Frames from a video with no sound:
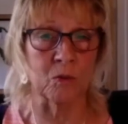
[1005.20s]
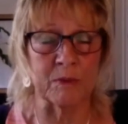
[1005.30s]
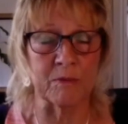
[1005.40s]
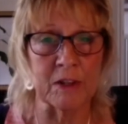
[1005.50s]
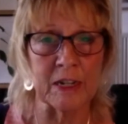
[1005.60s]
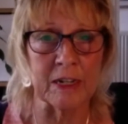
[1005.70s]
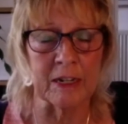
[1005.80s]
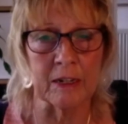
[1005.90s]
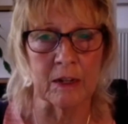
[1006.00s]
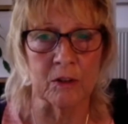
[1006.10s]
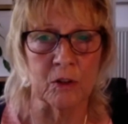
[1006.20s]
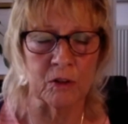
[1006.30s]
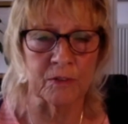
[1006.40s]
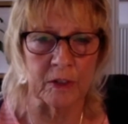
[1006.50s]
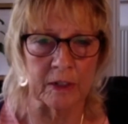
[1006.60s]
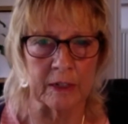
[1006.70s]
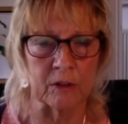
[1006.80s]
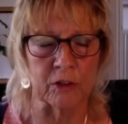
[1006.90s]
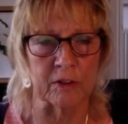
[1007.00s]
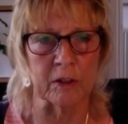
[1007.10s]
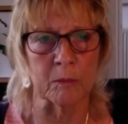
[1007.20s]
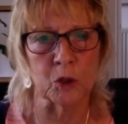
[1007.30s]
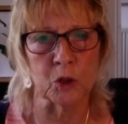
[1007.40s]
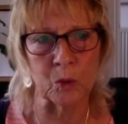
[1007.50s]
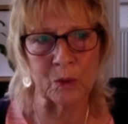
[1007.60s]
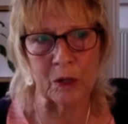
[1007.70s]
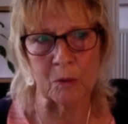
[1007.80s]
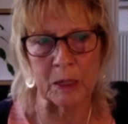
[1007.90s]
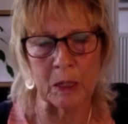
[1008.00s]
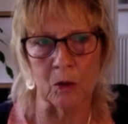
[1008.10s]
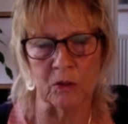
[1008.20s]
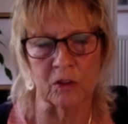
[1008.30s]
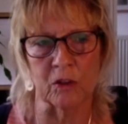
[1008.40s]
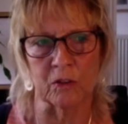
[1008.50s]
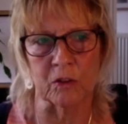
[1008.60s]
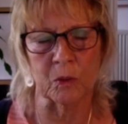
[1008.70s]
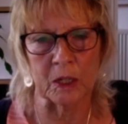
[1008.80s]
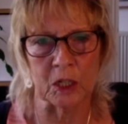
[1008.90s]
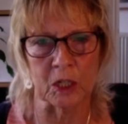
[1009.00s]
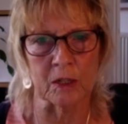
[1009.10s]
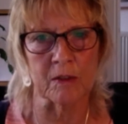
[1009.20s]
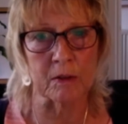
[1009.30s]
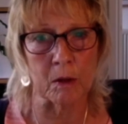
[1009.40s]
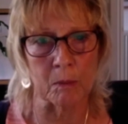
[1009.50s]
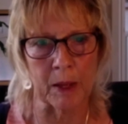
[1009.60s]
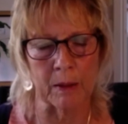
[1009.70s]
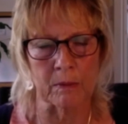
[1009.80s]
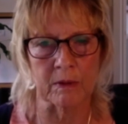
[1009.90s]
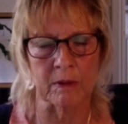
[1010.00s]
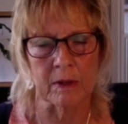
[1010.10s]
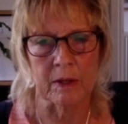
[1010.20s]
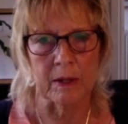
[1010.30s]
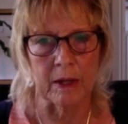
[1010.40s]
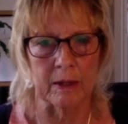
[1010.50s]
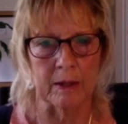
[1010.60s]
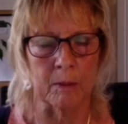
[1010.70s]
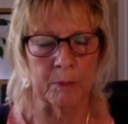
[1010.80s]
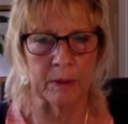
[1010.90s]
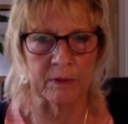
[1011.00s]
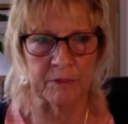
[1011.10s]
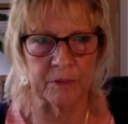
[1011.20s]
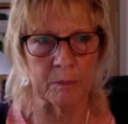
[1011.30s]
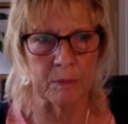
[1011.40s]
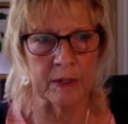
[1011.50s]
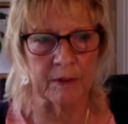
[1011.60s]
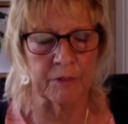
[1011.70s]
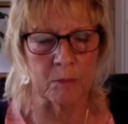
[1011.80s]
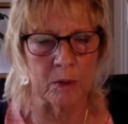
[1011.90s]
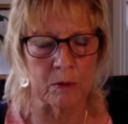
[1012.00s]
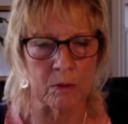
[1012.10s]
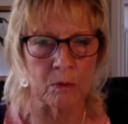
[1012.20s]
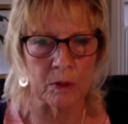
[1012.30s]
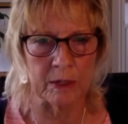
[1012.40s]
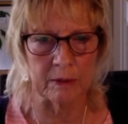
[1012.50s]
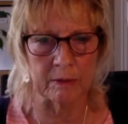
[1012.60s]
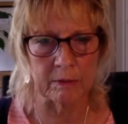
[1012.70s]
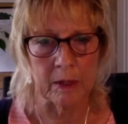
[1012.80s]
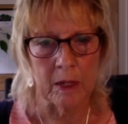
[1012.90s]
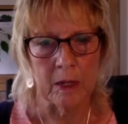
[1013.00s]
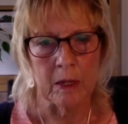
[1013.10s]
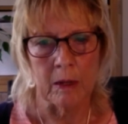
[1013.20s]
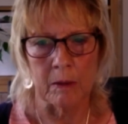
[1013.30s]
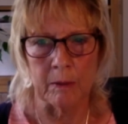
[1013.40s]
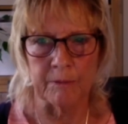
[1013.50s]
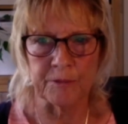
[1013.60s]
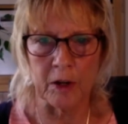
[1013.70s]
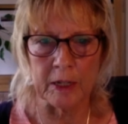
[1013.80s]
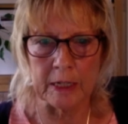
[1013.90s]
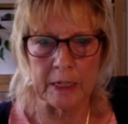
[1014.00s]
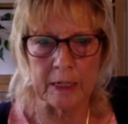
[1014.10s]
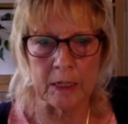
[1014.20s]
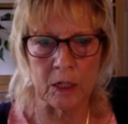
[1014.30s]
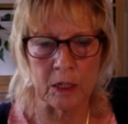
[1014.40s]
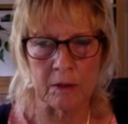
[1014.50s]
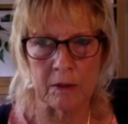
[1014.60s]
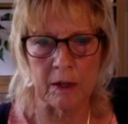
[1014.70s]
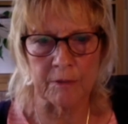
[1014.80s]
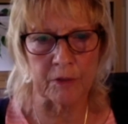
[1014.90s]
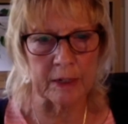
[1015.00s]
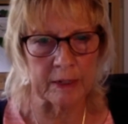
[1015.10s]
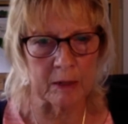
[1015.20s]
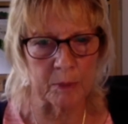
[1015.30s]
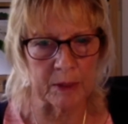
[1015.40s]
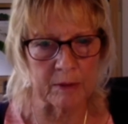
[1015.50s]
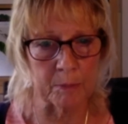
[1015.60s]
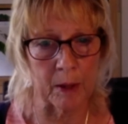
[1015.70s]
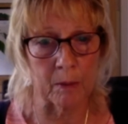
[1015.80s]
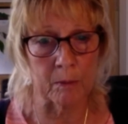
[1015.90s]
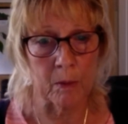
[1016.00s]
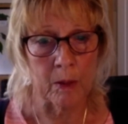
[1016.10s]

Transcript: been really useful and interesting. I'm sure there'll be lots and lots of questions about FMD from our audience. Finally, just to cover a little bit about